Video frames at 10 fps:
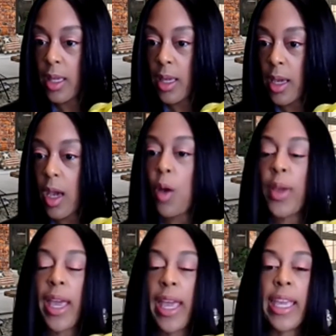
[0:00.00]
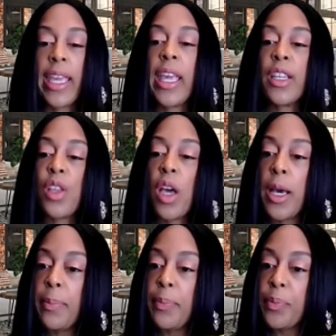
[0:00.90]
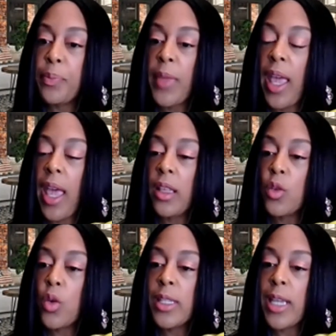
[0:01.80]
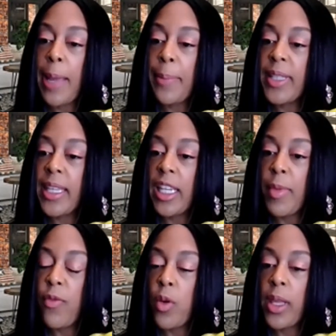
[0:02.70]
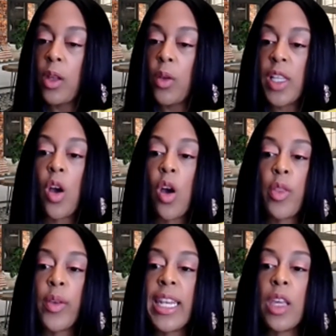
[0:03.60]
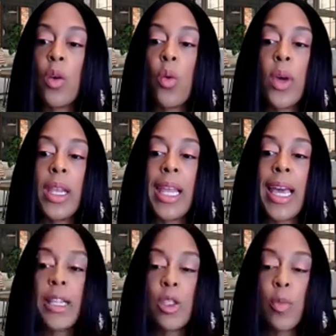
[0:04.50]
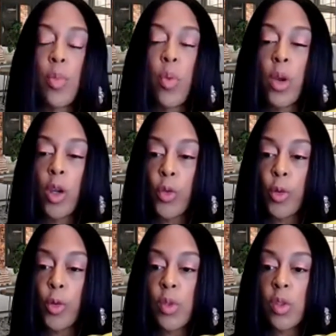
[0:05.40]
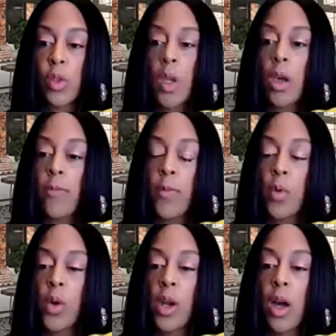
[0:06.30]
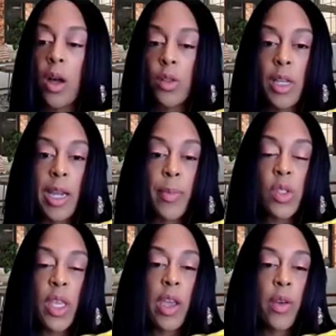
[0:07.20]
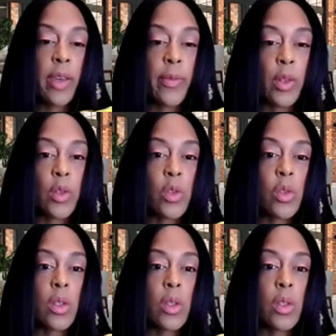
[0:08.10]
Okay. Eleanor typed again before we close out. Are there any online support groups for Alzheimer's caregivers?